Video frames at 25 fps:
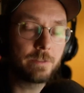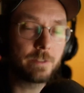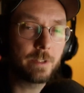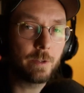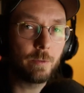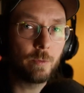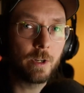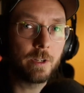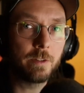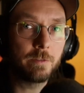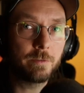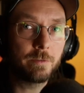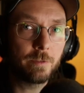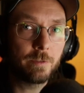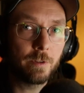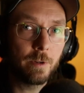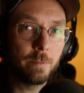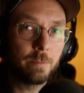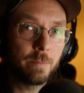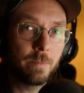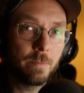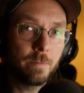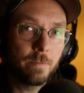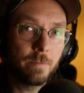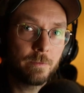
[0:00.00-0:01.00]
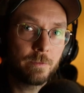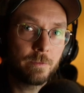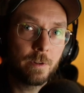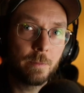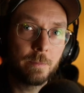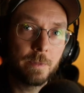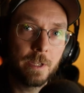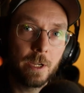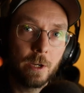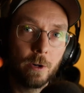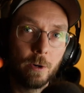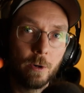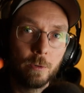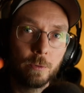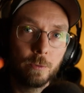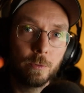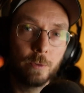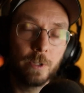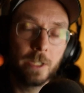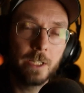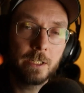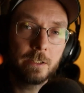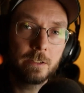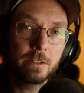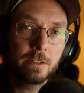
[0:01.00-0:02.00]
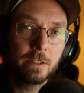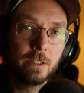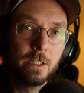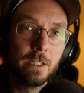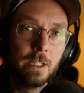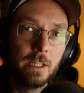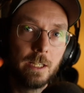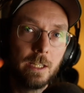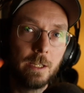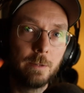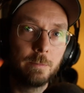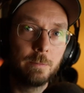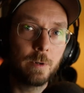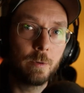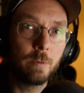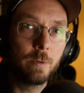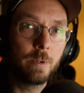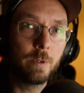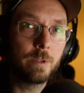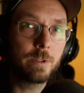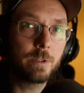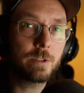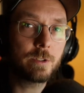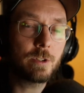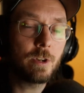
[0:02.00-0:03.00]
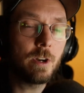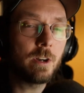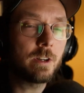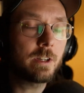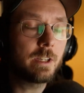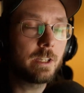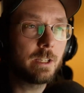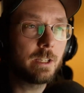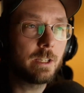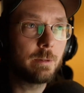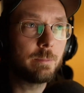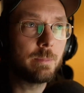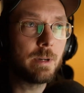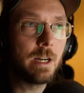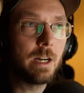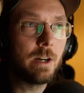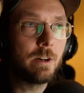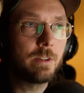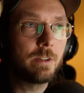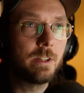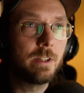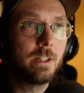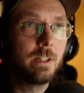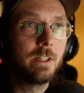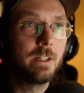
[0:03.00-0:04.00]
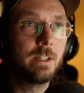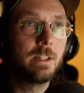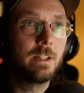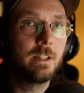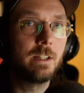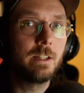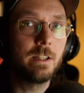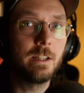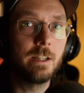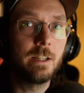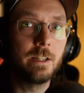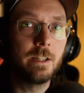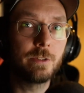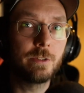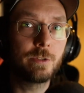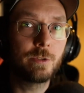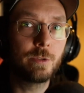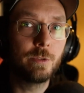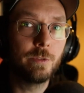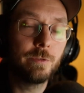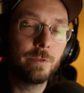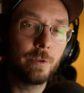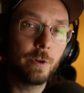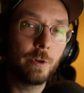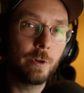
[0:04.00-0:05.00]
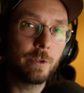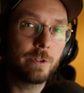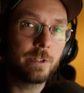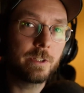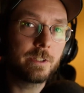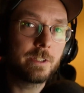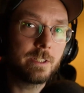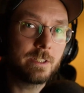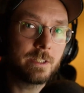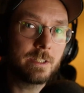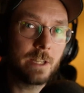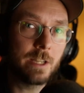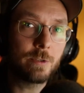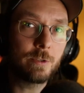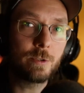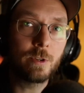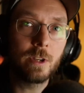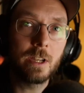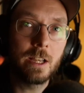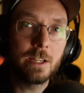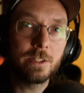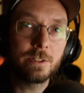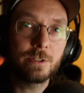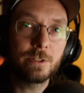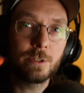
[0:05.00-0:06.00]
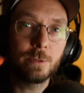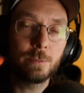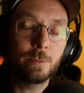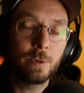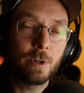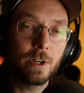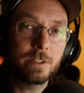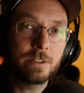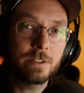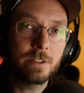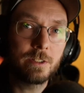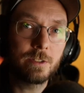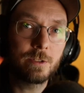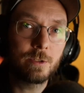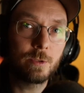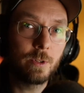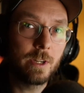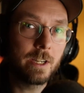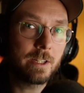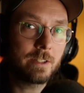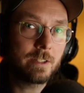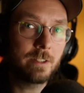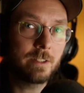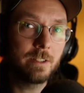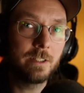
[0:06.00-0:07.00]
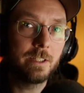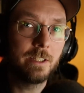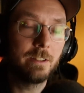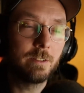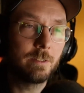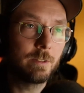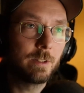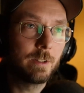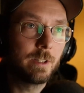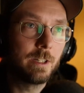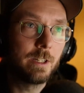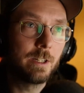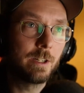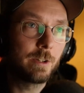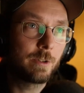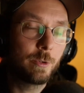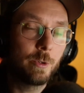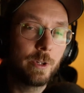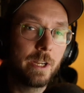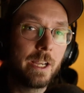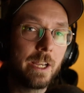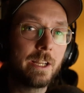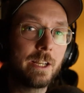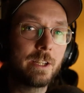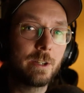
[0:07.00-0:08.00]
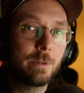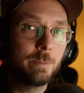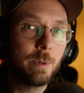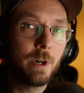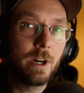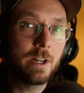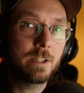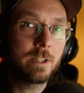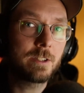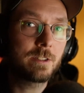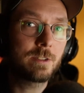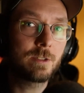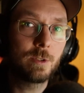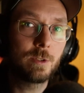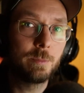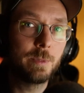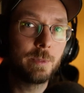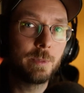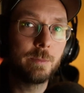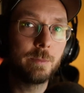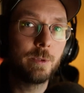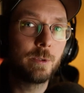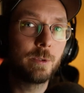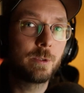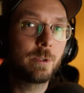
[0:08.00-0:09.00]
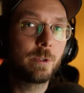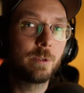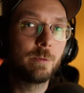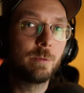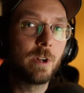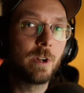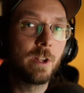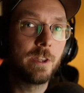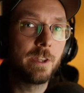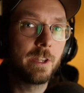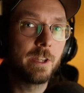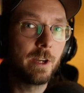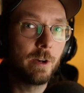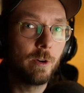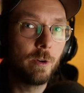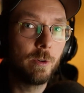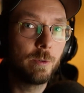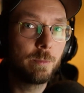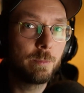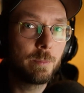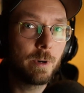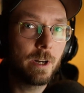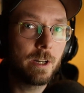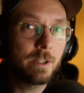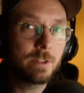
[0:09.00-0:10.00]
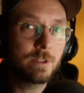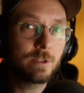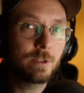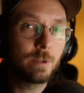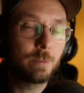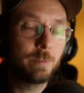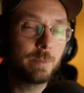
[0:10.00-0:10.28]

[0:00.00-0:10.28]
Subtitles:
They're running from their own rigs, but we were talking about to further decentralize the process to actually create a bot, so people could run their own bots, so